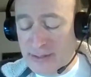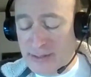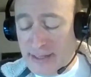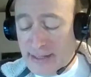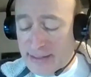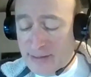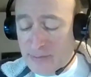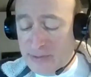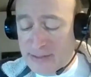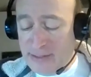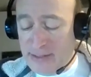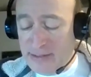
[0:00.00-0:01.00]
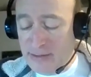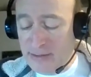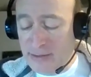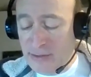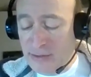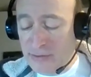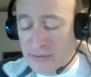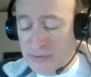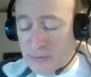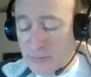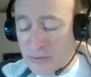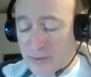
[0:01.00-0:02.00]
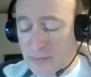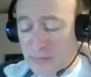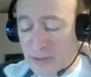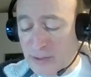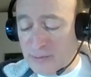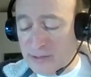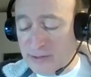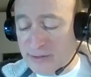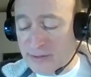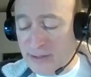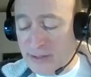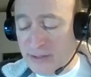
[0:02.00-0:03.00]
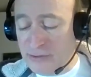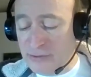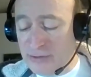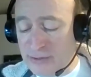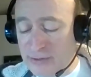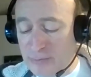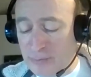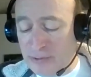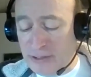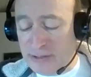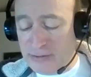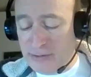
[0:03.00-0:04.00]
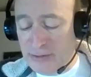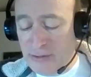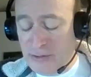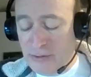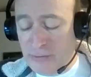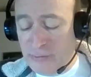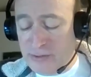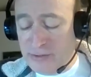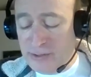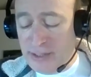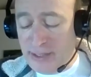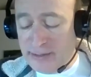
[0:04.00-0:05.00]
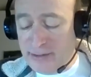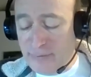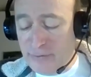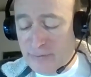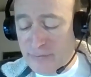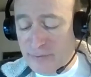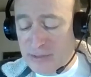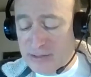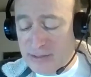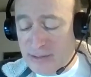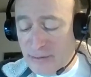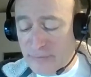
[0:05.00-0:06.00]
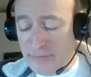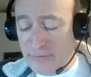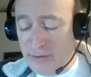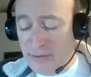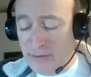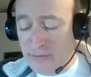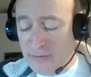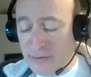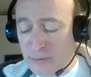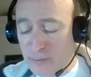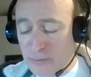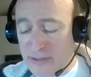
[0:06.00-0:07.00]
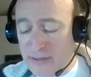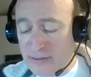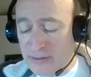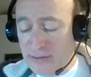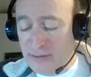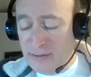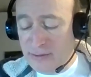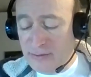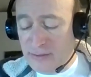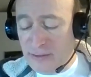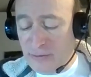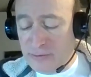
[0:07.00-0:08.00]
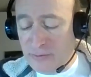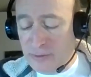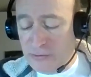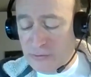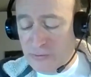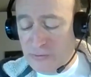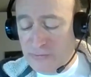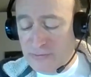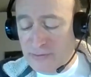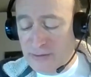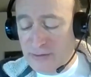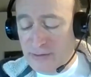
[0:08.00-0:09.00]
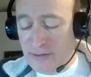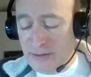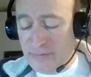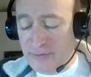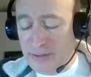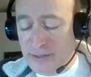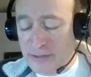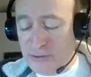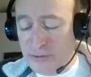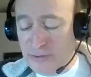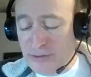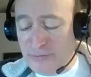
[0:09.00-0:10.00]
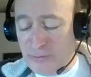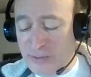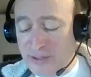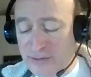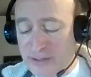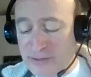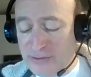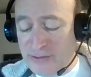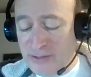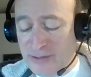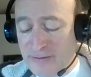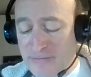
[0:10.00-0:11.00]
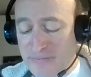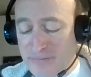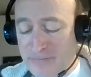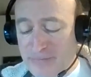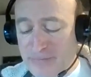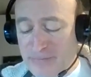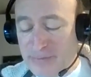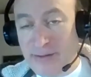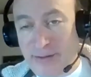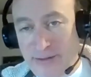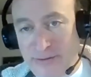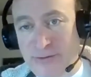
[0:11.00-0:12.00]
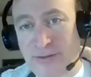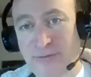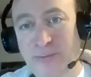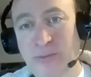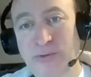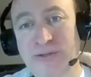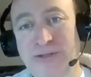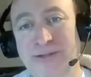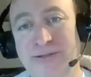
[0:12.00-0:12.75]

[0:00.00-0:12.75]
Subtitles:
I am indeed the Supreme Brahman, consciousness bliss, which is not different from the self, the complete, the ultimate truth of the nature of awareness is a Jivan Mukta.